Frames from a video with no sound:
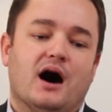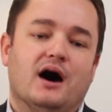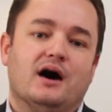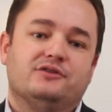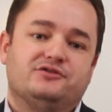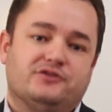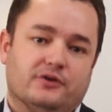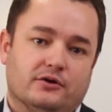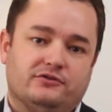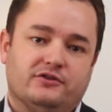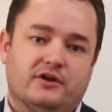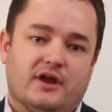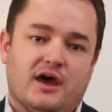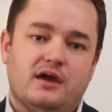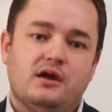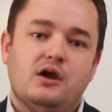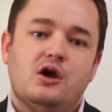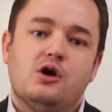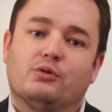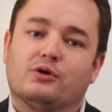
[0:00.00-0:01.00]
So
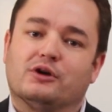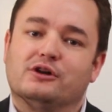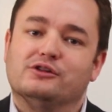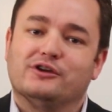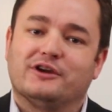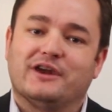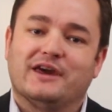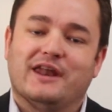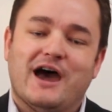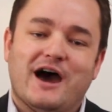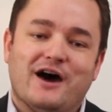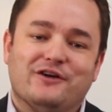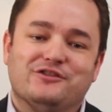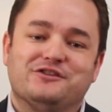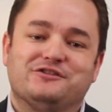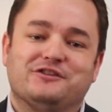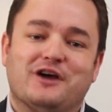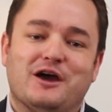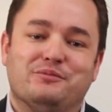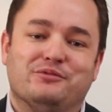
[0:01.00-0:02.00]
today we're going to look at how
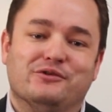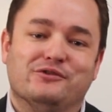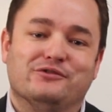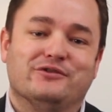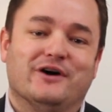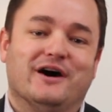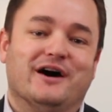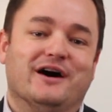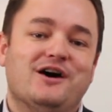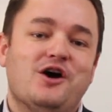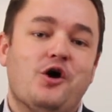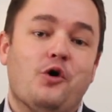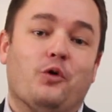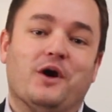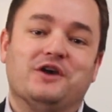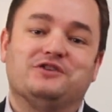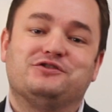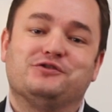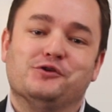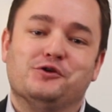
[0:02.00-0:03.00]
this type of
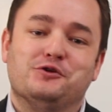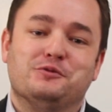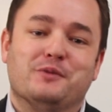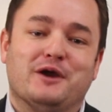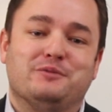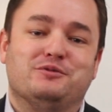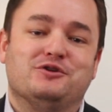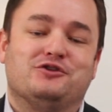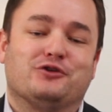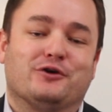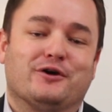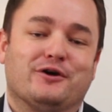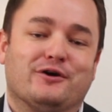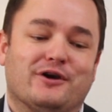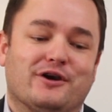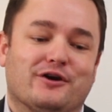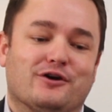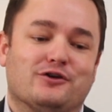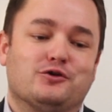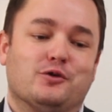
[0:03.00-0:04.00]
waste fluid might be
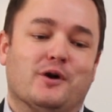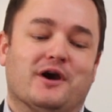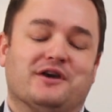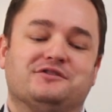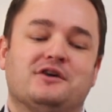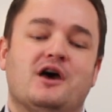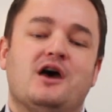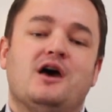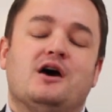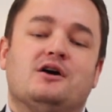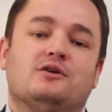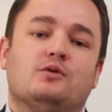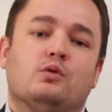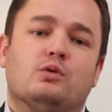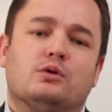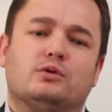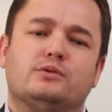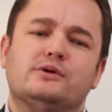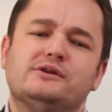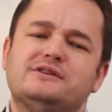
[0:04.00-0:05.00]
triggering earthquakes.
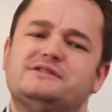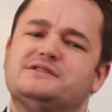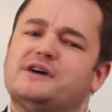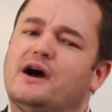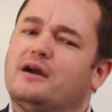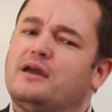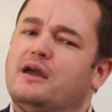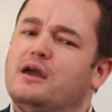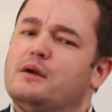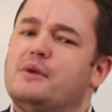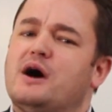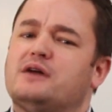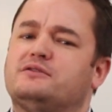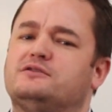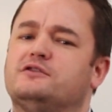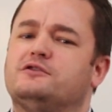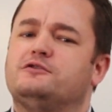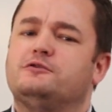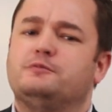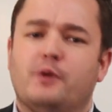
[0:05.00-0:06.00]
We're really talking about
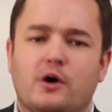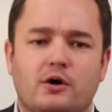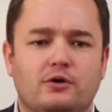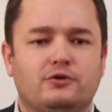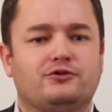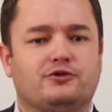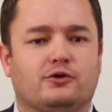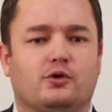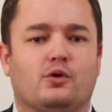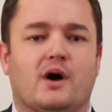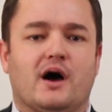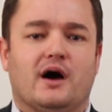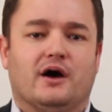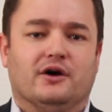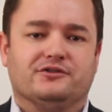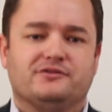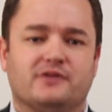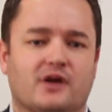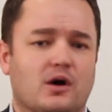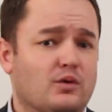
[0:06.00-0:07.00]
disposal
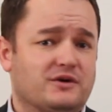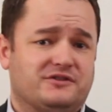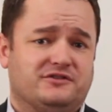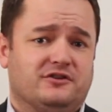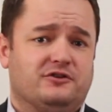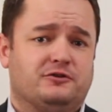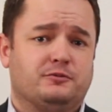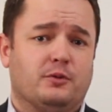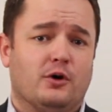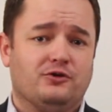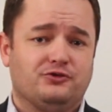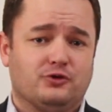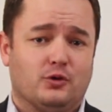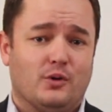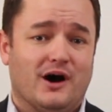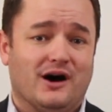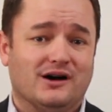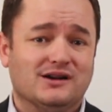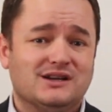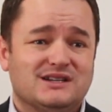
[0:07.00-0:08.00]
wells. Now, what's a disposal
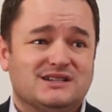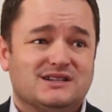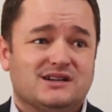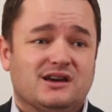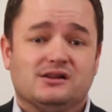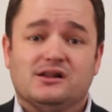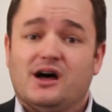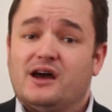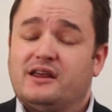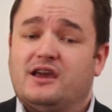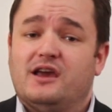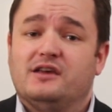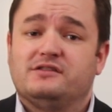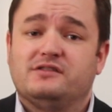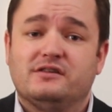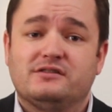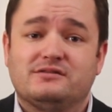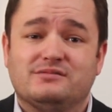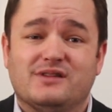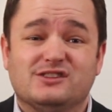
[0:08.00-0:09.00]
well? In a lot of
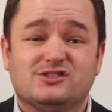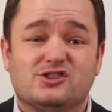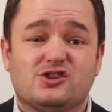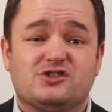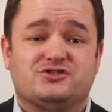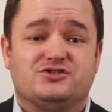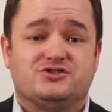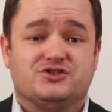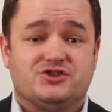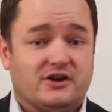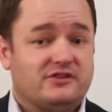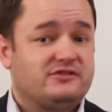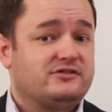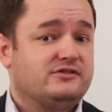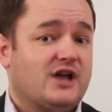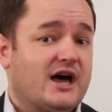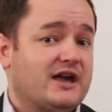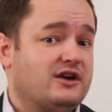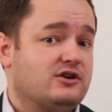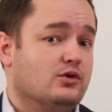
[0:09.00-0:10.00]
cases, it looks
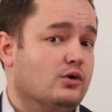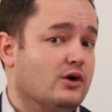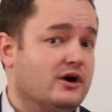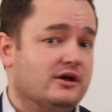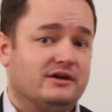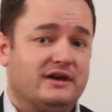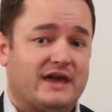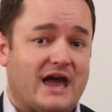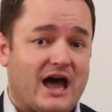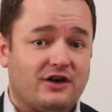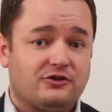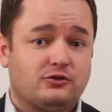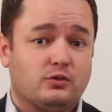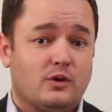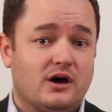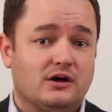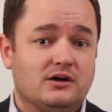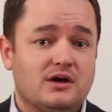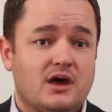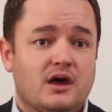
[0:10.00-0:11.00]
just like an oil and gas
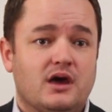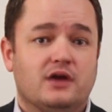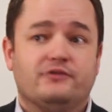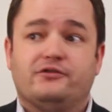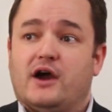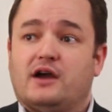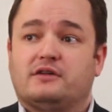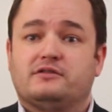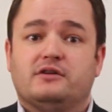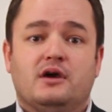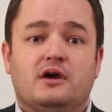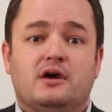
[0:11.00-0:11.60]
well. In fact,